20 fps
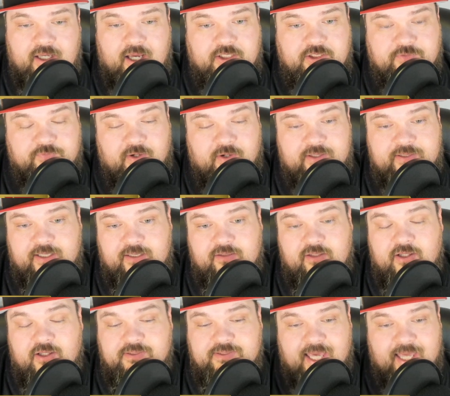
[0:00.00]
Javon
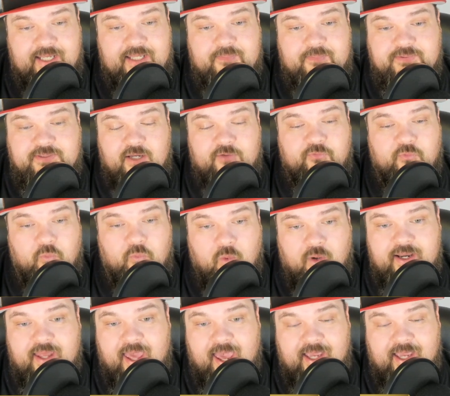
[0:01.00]
Kinlaw's had himself
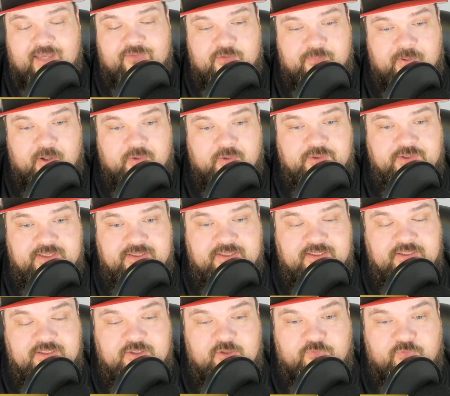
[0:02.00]
one heck of a
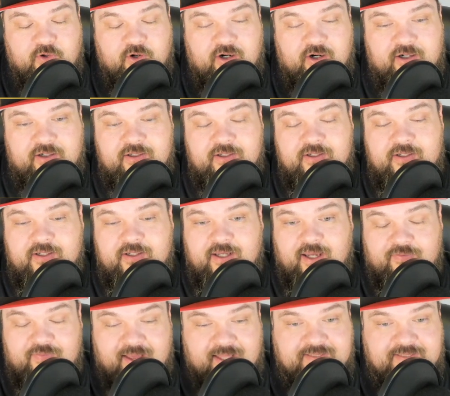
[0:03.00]
postseason so far,
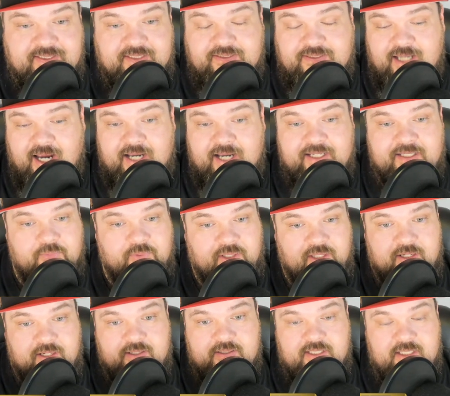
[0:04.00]
and that's exciting. We're
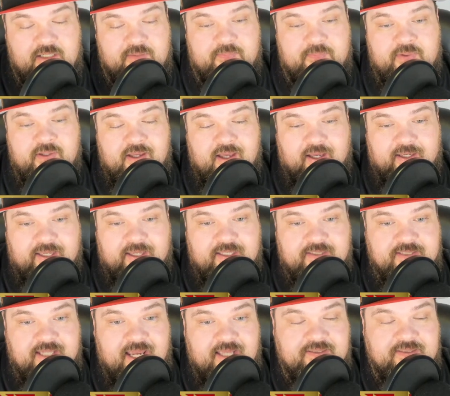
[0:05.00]
going to need him
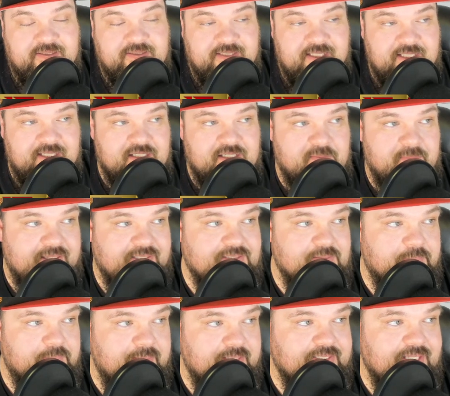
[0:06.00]
against Kansas City to make
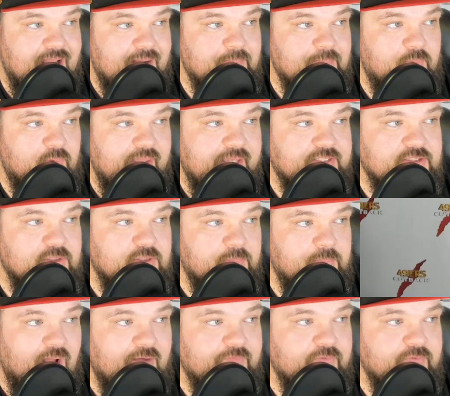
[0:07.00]
some big-time plays. So
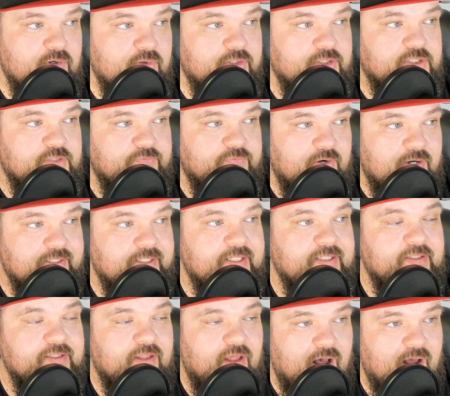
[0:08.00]
bravo to Javon
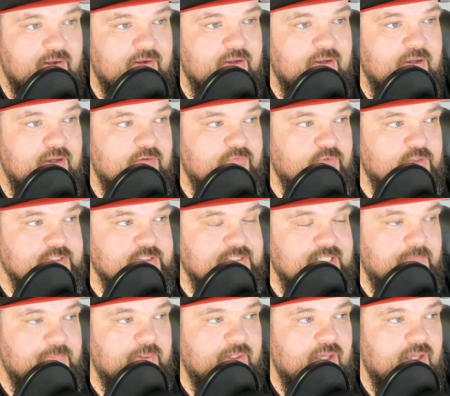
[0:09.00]
Kinlaw for
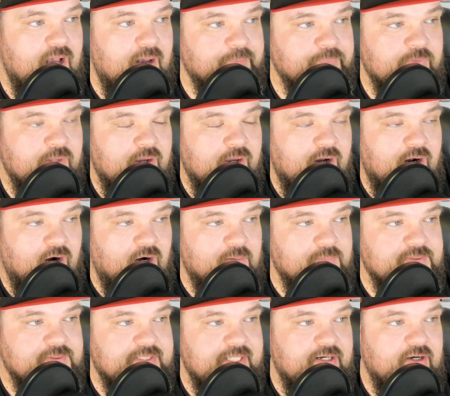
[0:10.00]
stepping up.
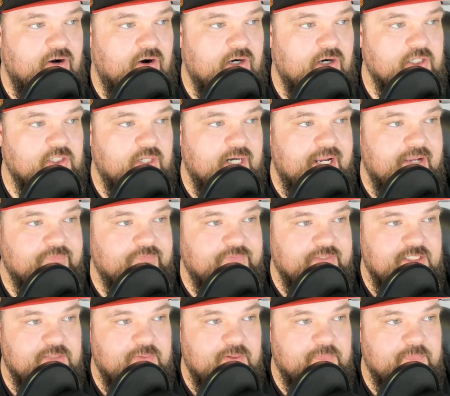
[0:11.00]
Armstead and Hargrave
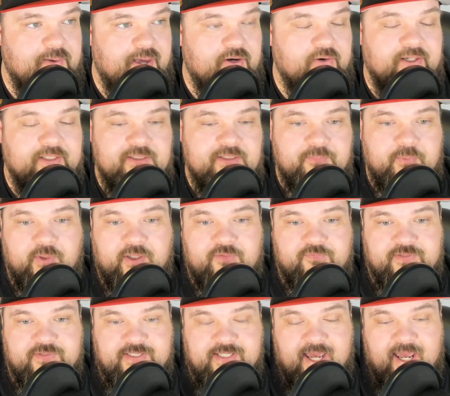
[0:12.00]
need to be better at the point
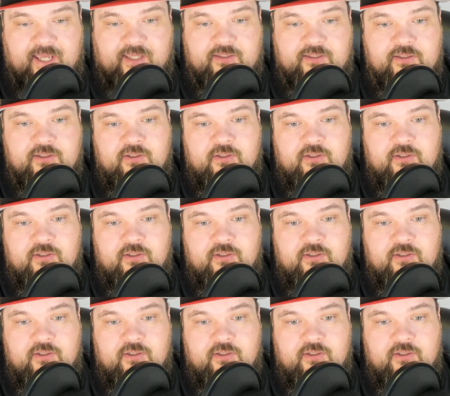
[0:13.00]
of attack.